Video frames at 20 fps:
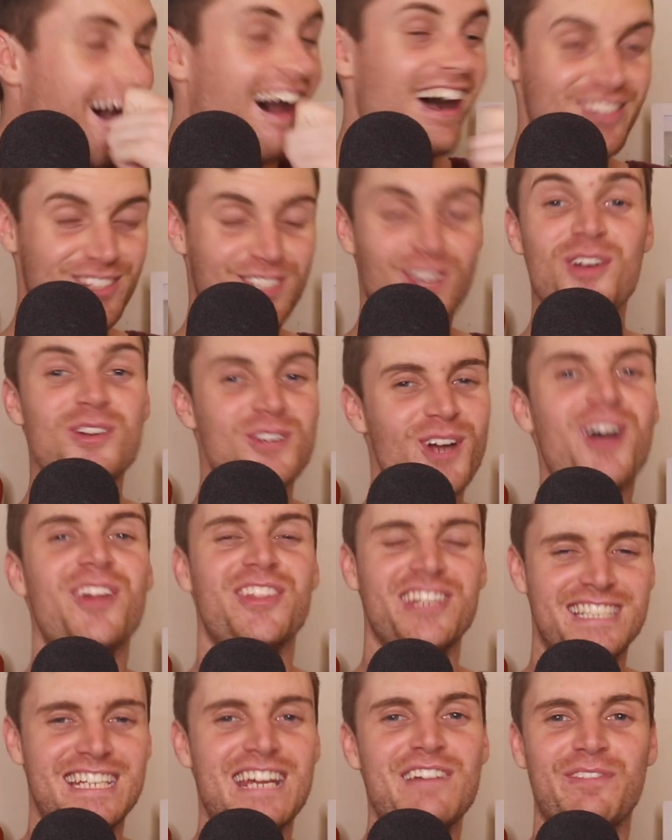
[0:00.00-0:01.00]
I do know
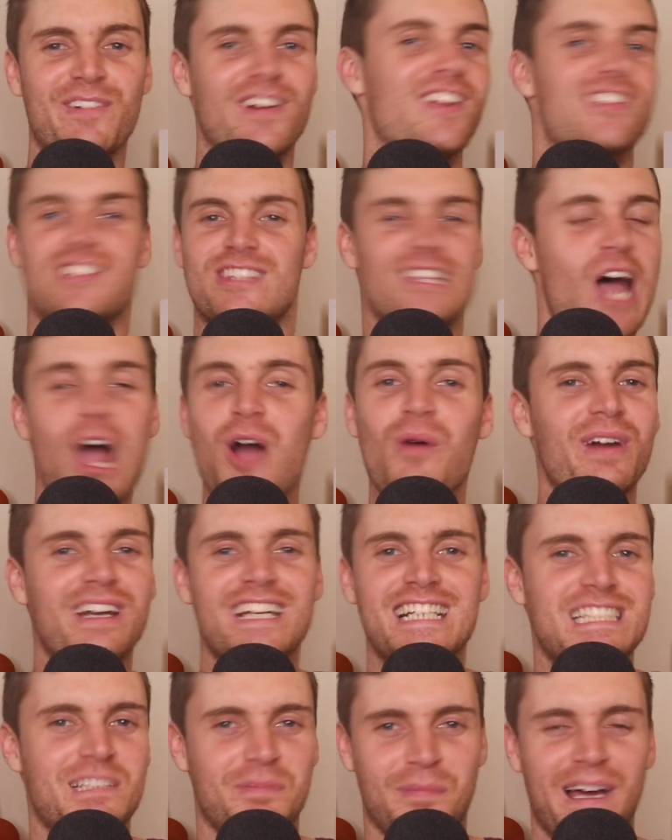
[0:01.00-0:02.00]
the difference. No one
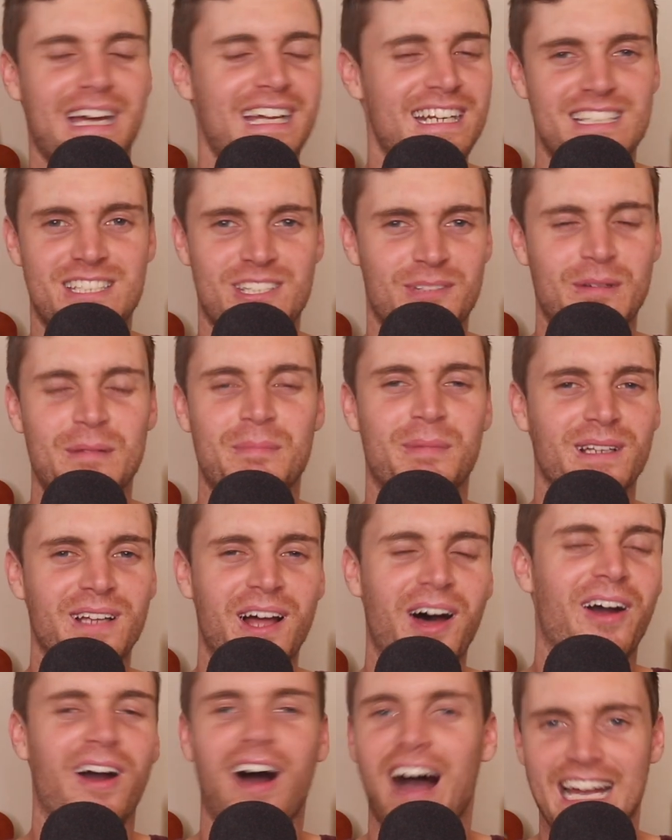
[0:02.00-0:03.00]
explained it to me
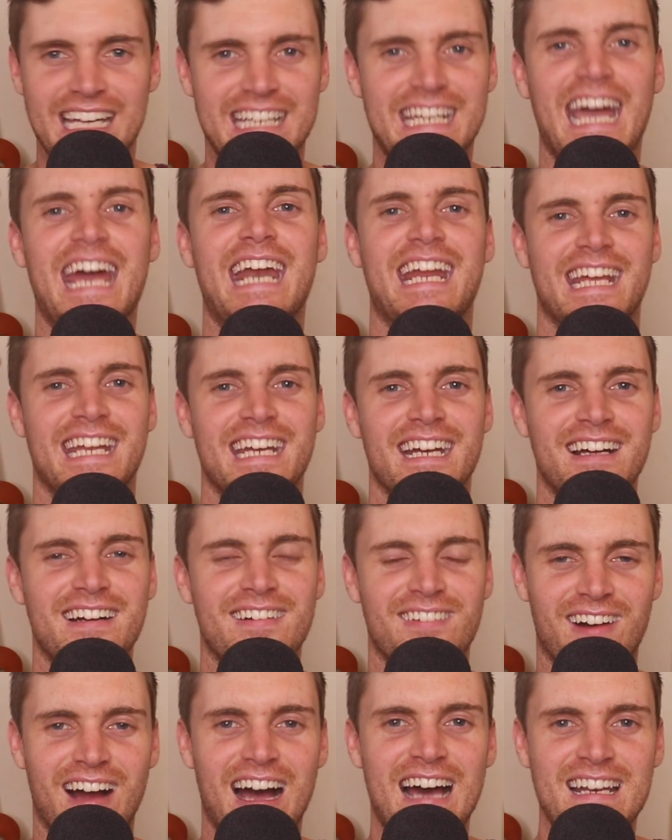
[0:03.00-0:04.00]
below. I get it,
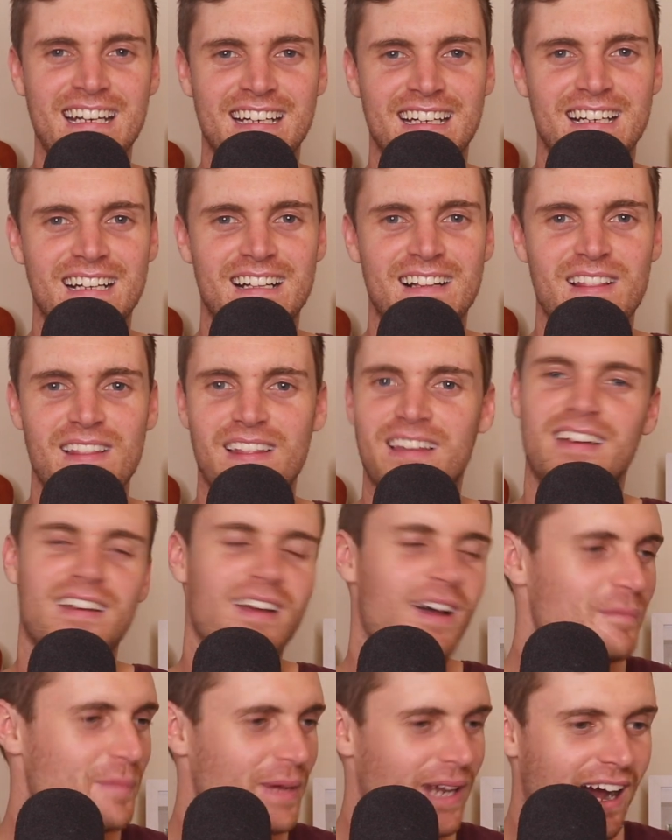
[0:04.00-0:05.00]
right?
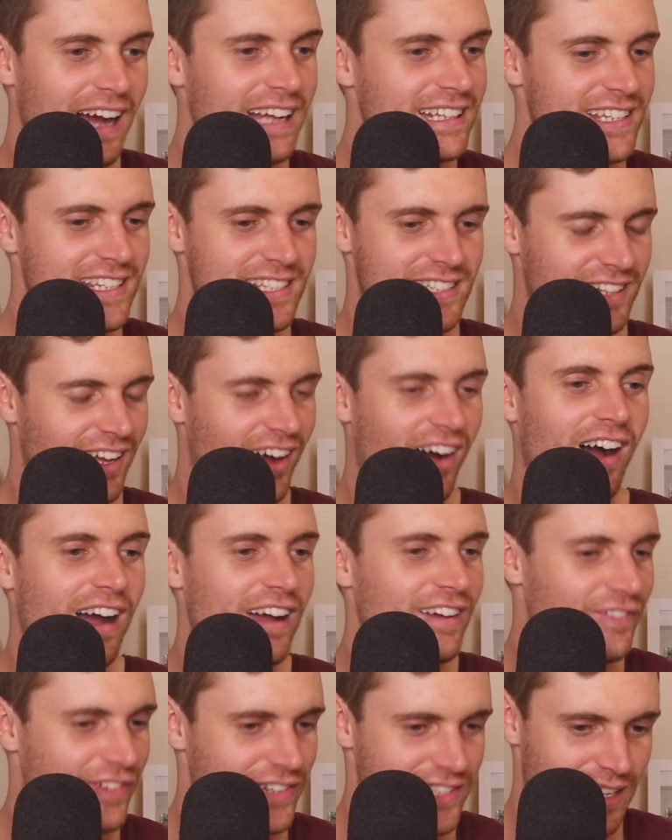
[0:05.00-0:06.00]
But
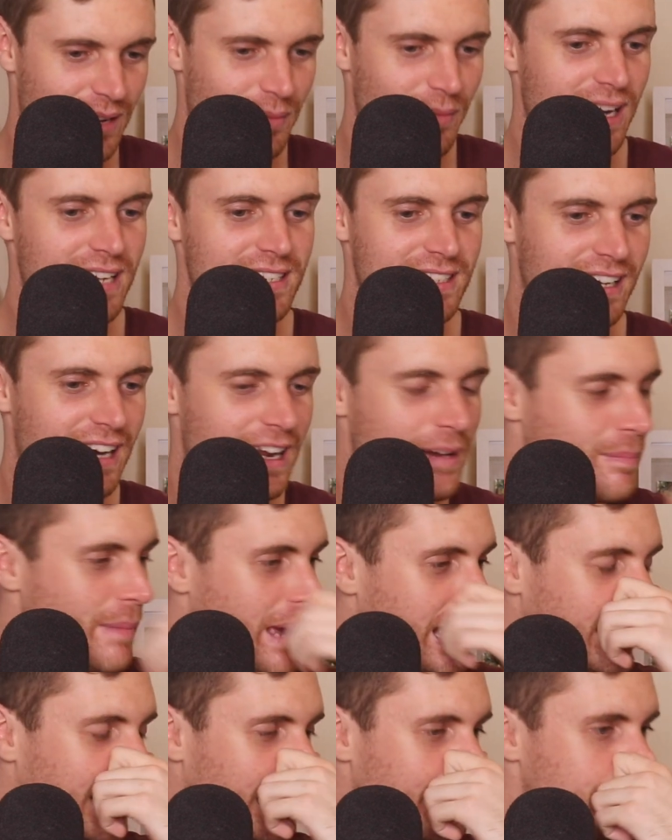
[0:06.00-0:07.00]
I for some reason, and
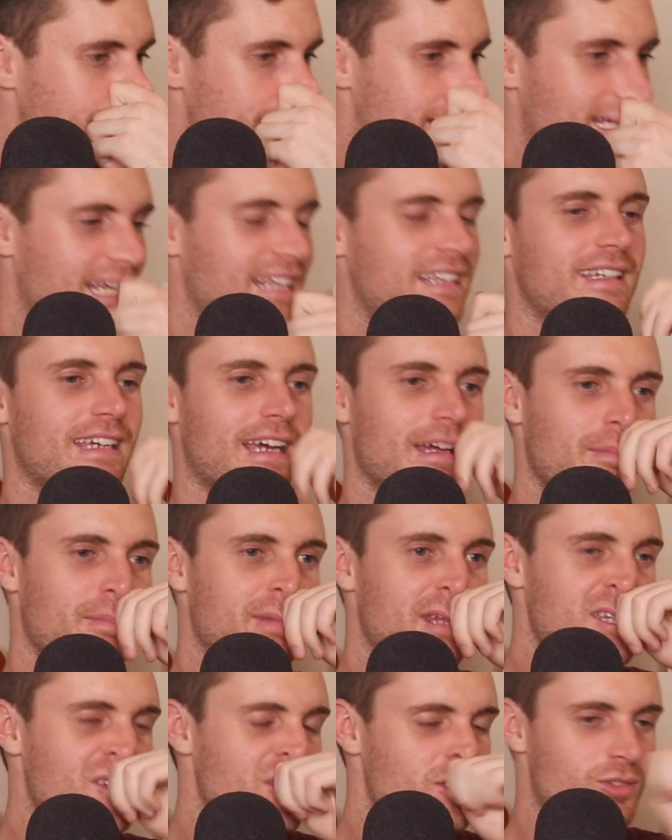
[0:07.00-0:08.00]
Meg hadn't seen it yet.
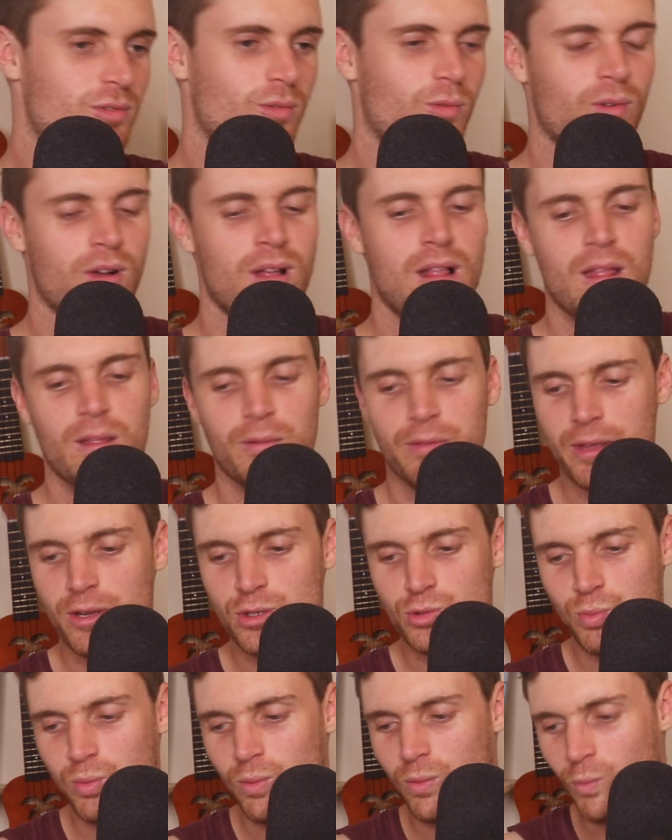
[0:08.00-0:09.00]
There
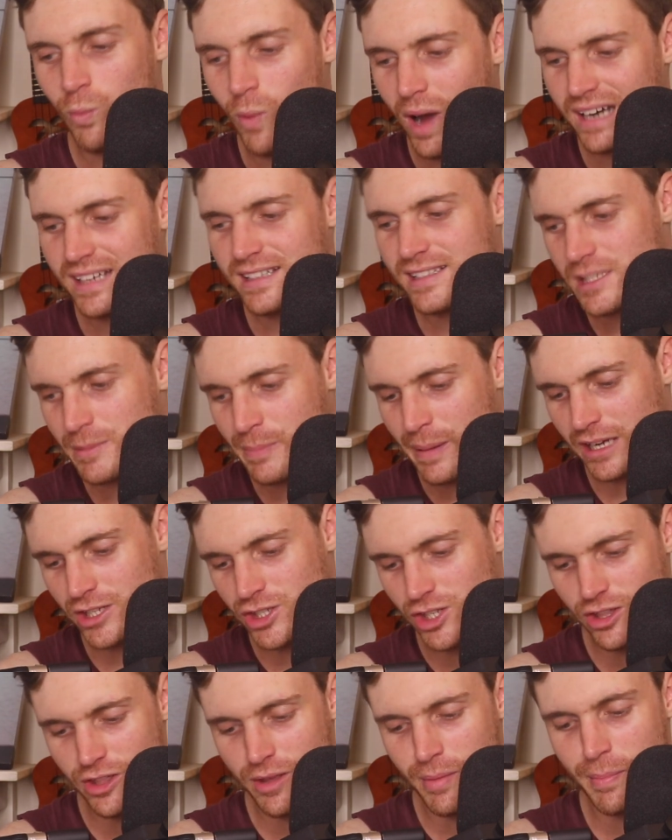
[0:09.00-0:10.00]
was one
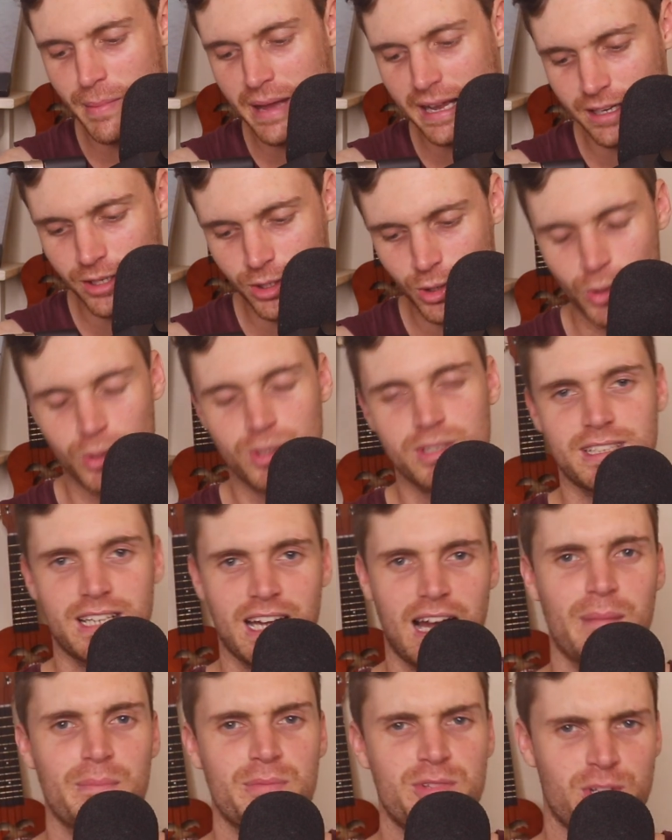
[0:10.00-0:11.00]
inspection that Meg couldn't
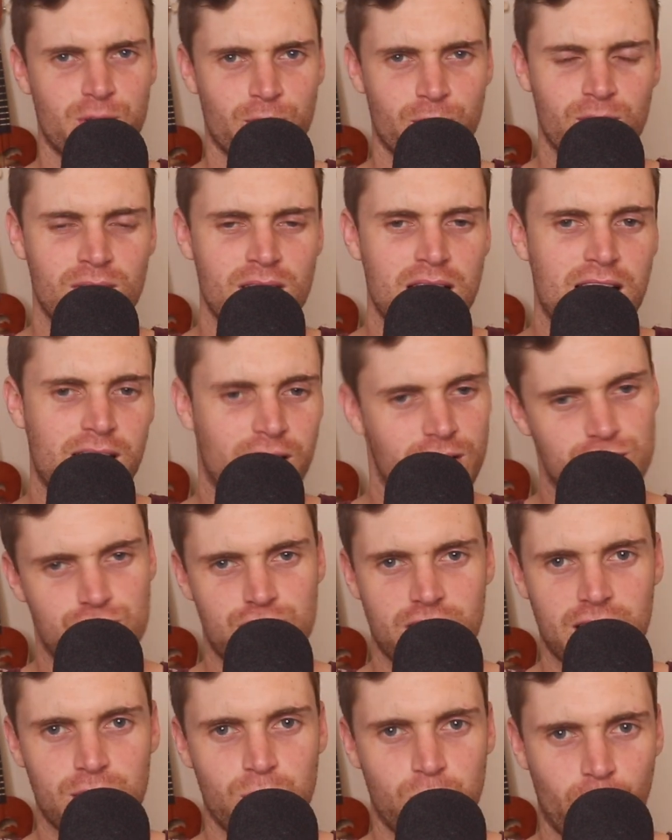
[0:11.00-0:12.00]
come to because
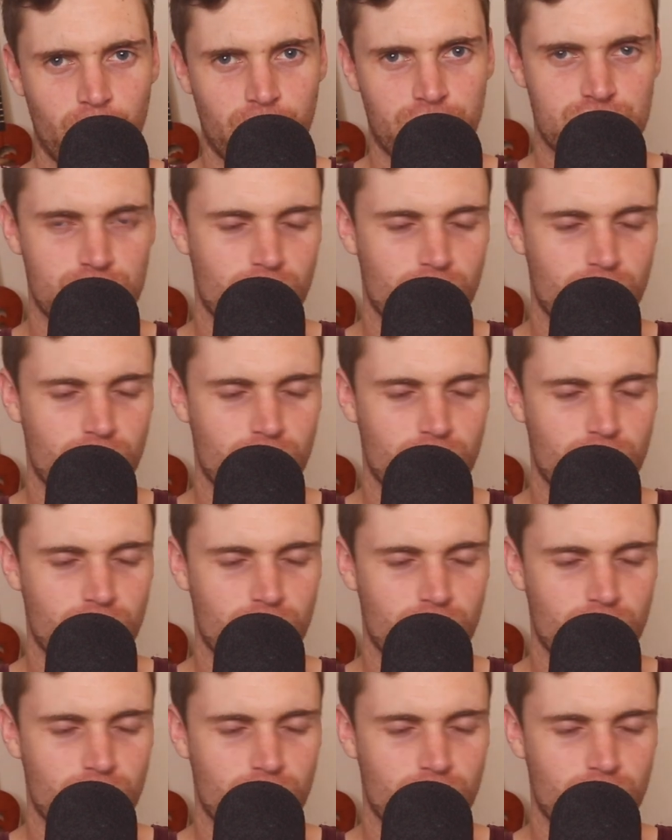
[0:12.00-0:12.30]
she had work.